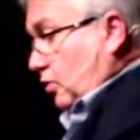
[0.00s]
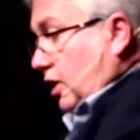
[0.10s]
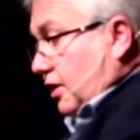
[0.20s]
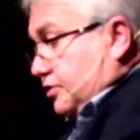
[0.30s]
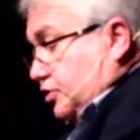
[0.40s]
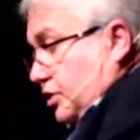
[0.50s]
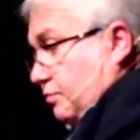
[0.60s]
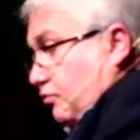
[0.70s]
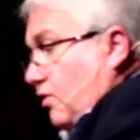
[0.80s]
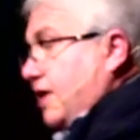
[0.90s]
would have understood
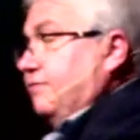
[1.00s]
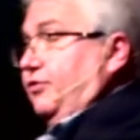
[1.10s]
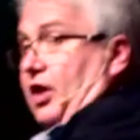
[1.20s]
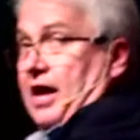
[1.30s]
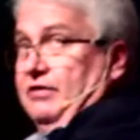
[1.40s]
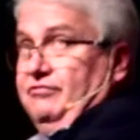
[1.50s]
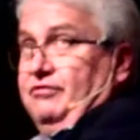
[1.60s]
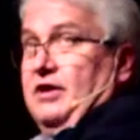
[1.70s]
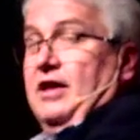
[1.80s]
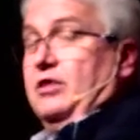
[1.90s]
the bread of life.
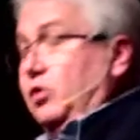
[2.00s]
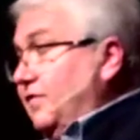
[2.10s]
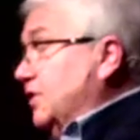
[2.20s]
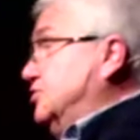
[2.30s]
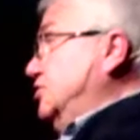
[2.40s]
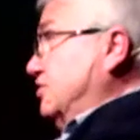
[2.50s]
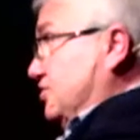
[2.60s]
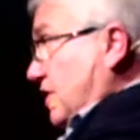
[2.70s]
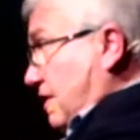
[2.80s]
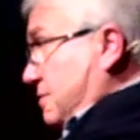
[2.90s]
They would have understood
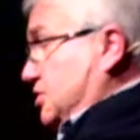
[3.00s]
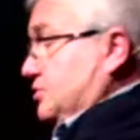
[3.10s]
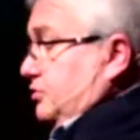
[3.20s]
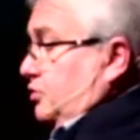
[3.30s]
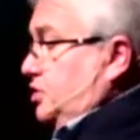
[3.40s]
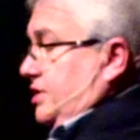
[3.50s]
these images.